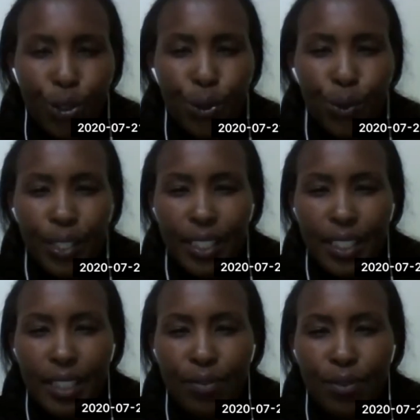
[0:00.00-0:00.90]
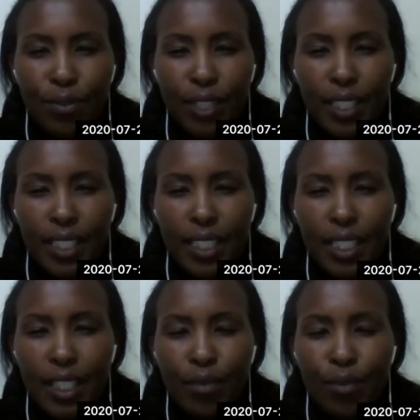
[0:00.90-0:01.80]
you register for VAT
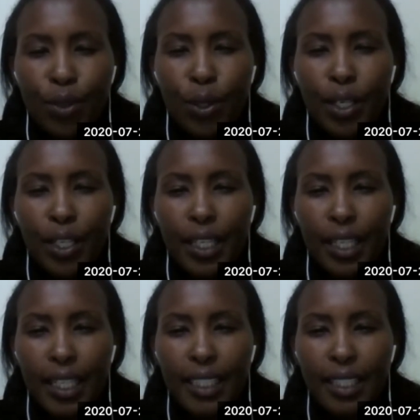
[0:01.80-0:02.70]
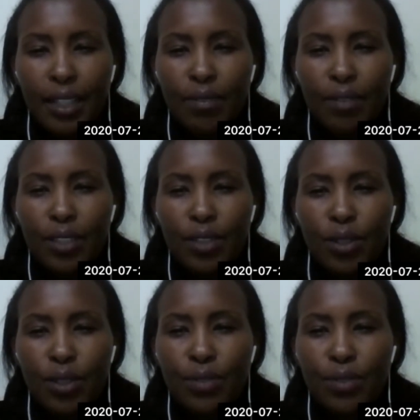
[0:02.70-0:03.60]
if your yearly turnover is
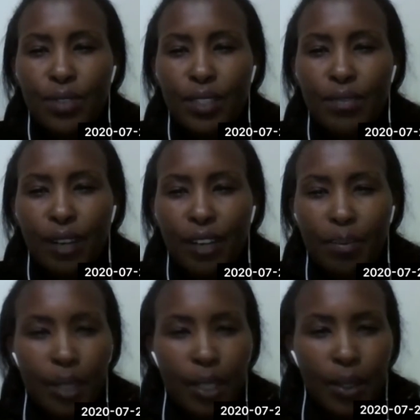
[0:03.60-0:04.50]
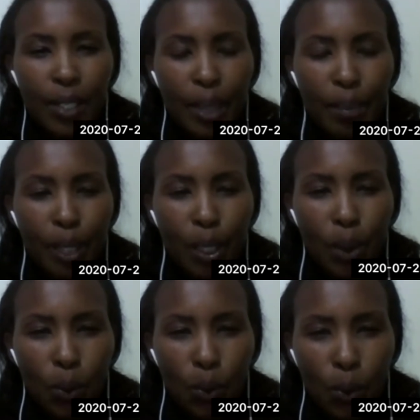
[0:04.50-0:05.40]
not 5 million and below?
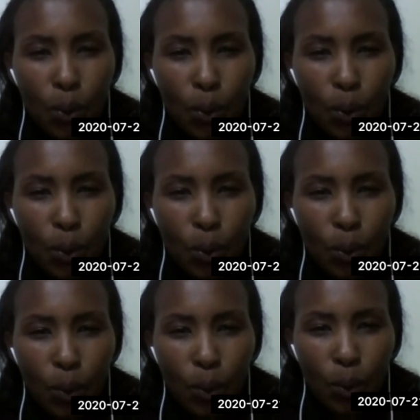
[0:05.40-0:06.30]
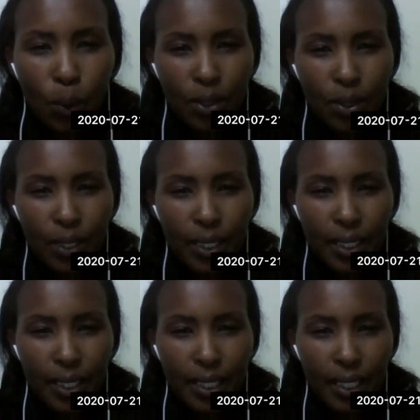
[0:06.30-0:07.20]
Wilpet
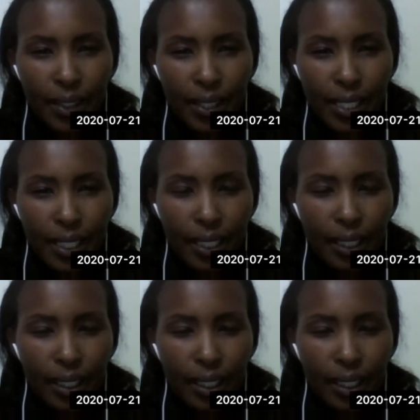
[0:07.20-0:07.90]
consultants are asking.